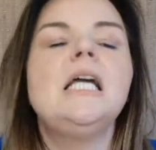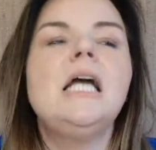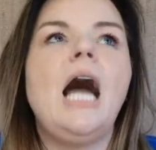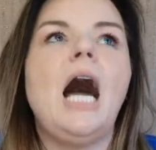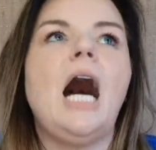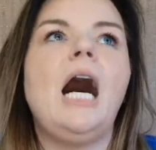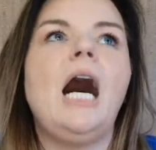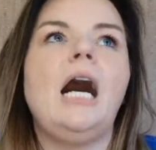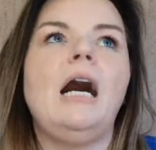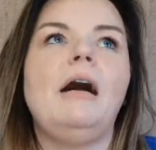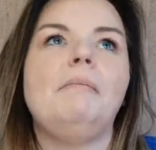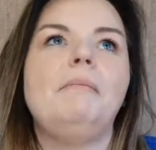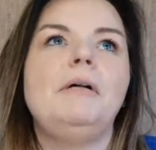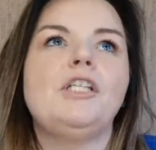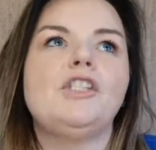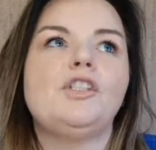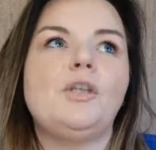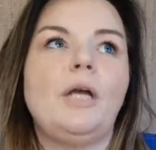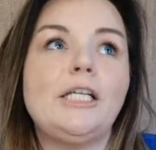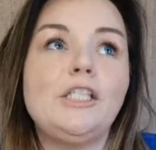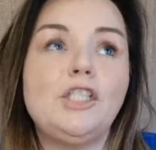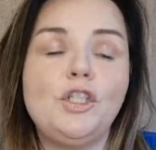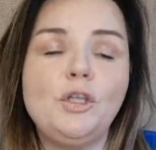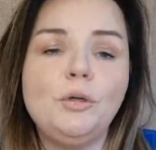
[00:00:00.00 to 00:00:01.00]
So
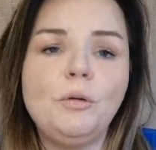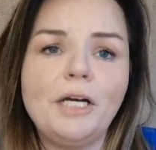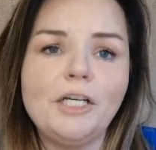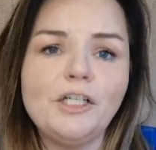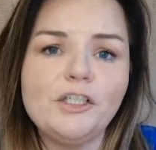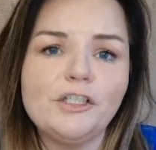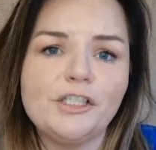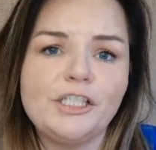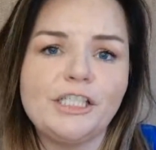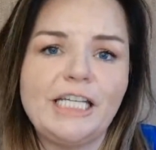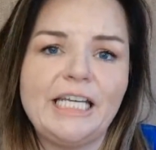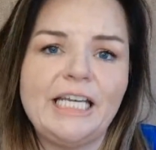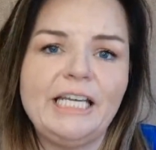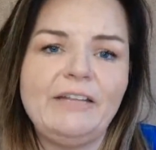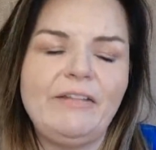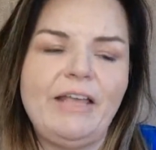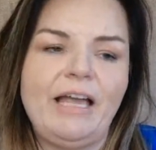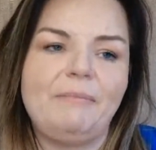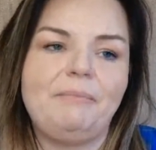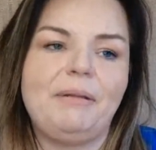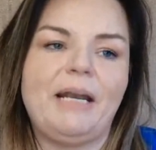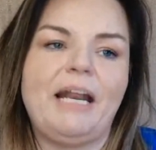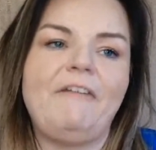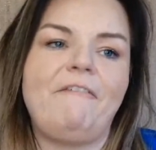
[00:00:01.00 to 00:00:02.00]
I do understand
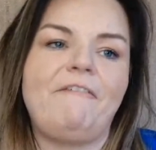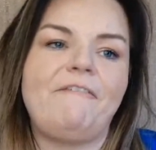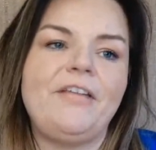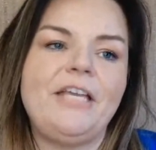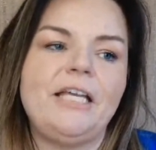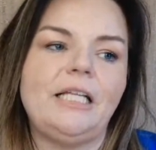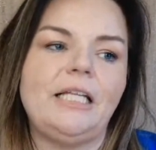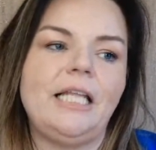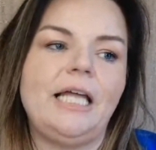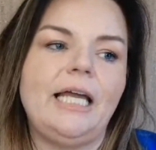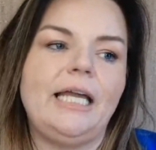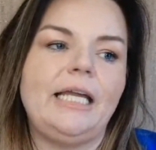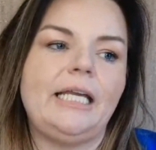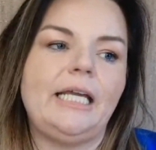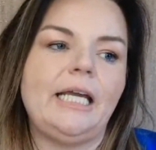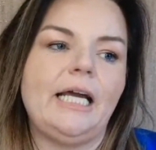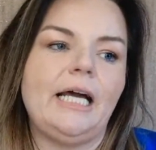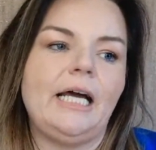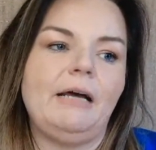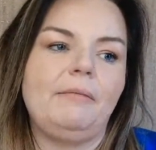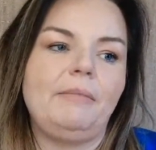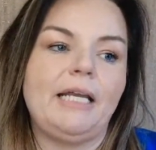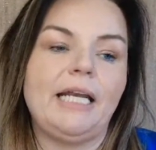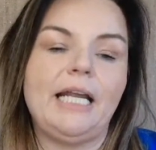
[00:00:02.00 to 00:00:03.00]
that, but I feel like,
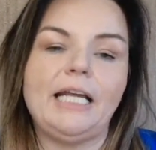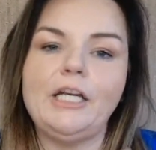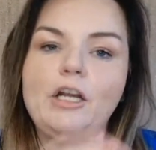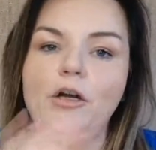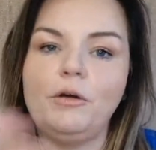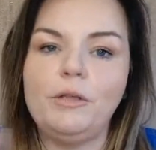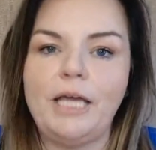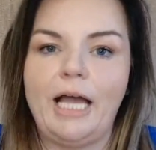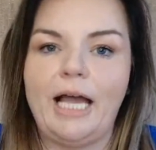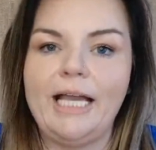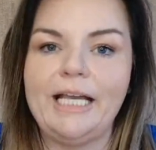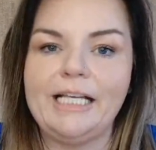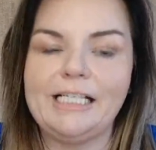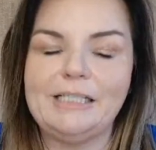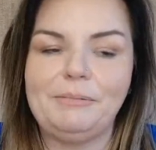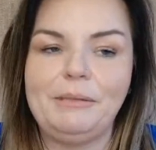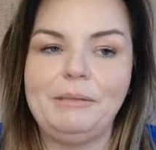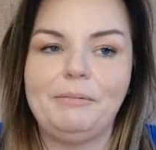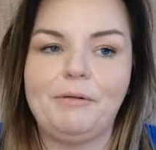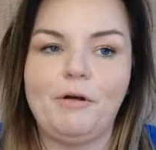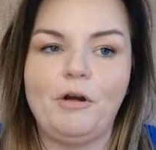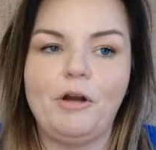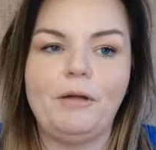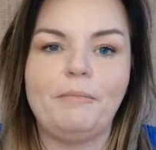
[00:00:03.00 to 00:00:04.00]
and I know the
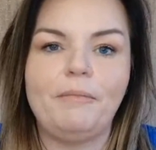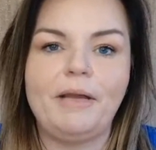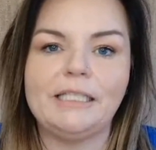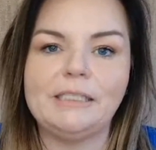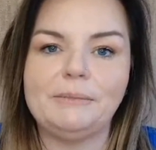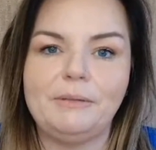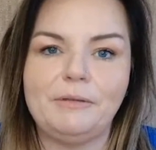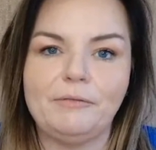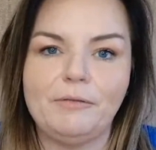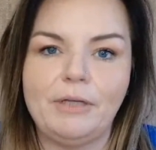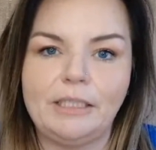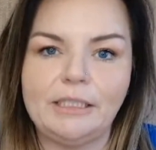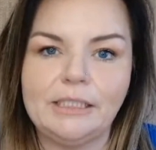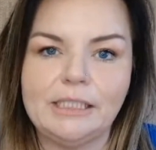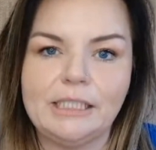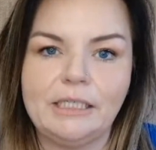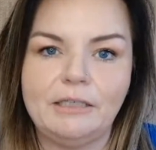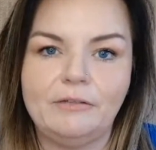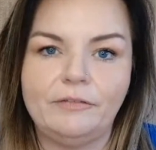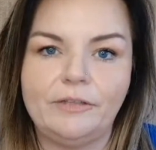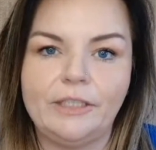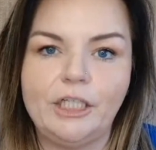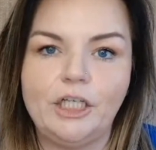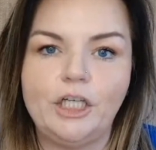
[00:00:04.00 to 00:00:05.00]
ISP program has been
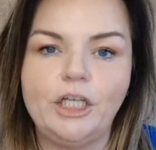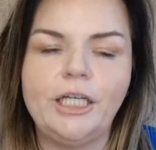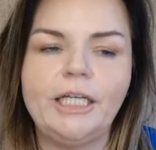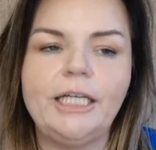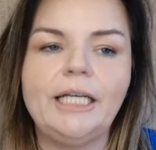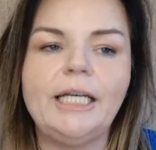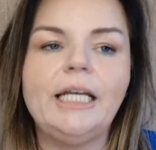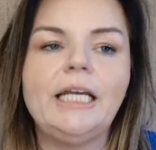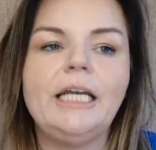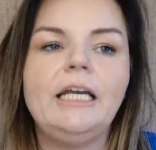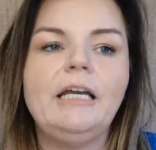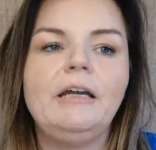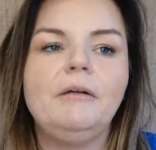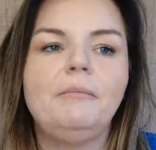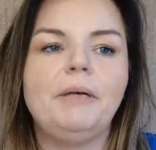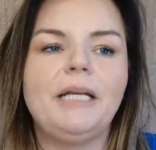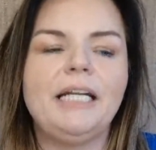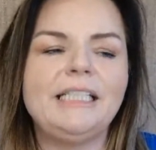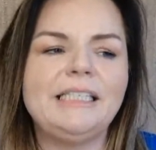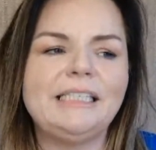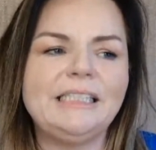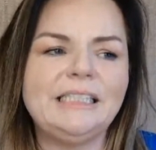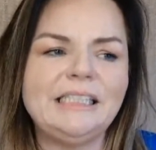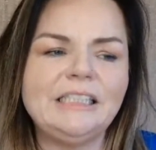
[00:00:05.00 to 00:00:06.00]
relatively good, but I
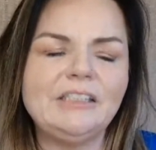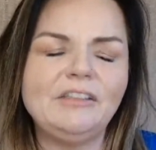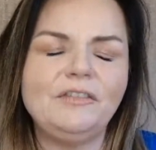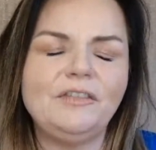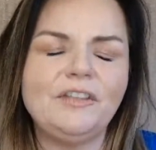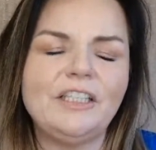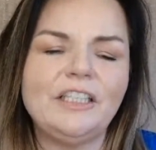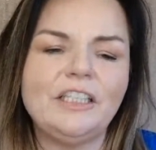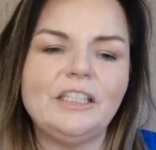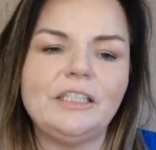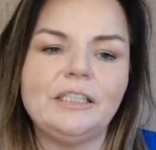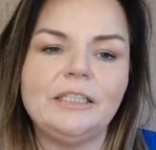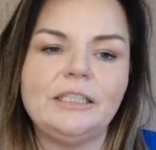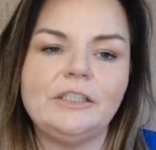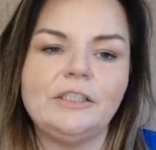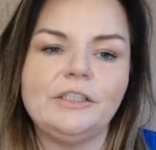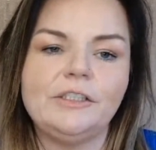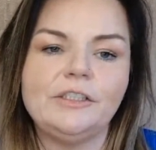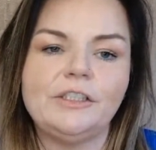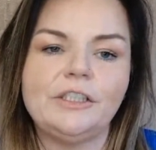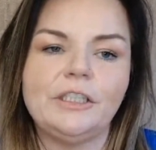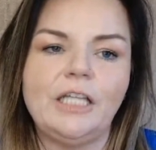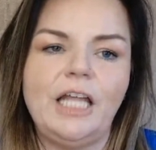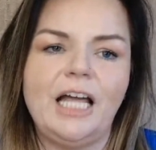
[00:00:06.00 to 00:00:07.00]
still feel that
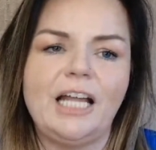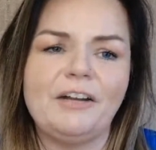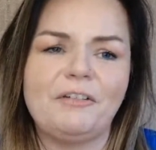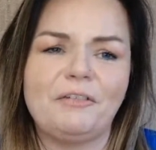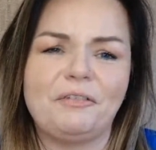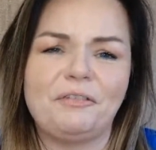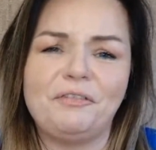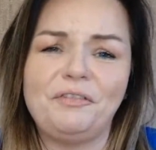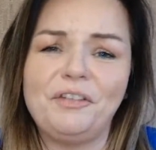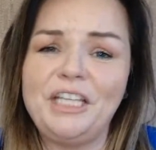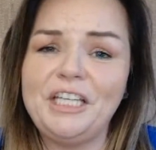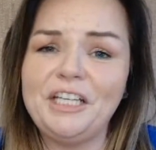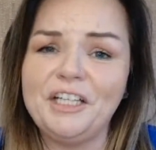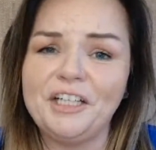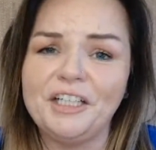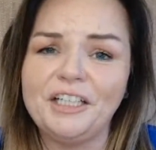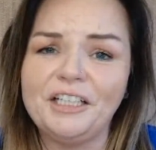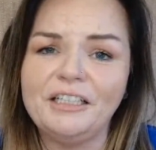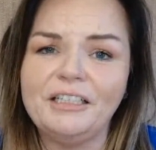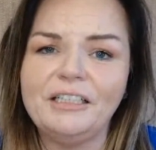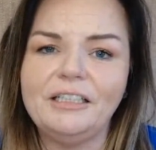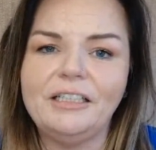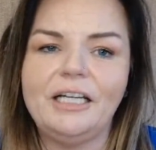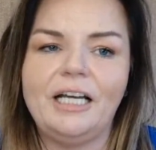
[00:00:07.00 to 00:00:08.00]
there's a lot of
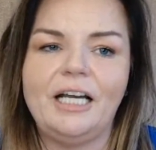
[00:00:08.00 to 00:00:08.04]
fear,